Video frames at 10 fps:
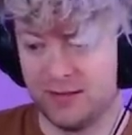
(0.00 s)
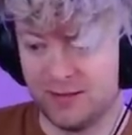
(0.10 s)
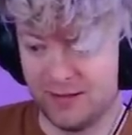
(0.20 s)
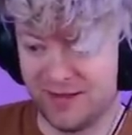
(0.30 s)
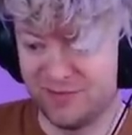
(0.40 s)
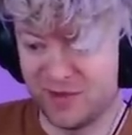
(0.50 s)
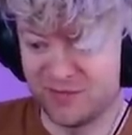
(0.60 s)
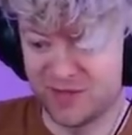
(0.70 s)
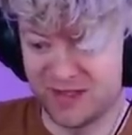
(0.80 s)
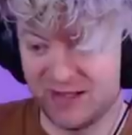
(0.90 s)
Love from
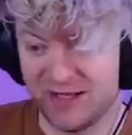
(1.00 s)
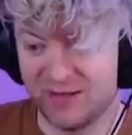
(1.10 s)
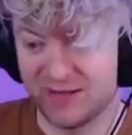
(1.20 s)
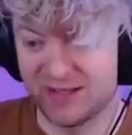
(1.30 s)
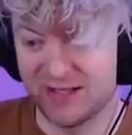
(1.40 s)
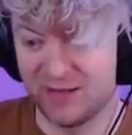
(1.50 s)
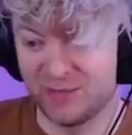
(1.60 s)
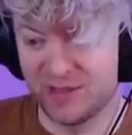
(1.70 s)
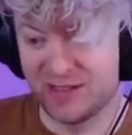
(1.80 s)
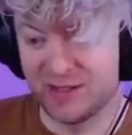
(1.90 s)
Brazil. Hey, what's
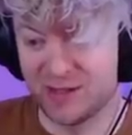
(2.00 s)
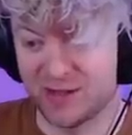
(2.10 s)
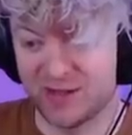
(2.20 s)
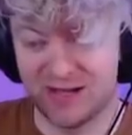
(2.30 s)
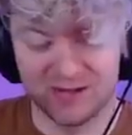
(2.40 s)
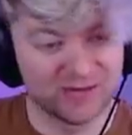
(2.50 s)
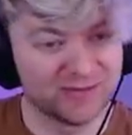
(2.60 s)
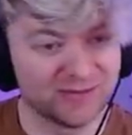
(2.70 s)
up, uh, Joao?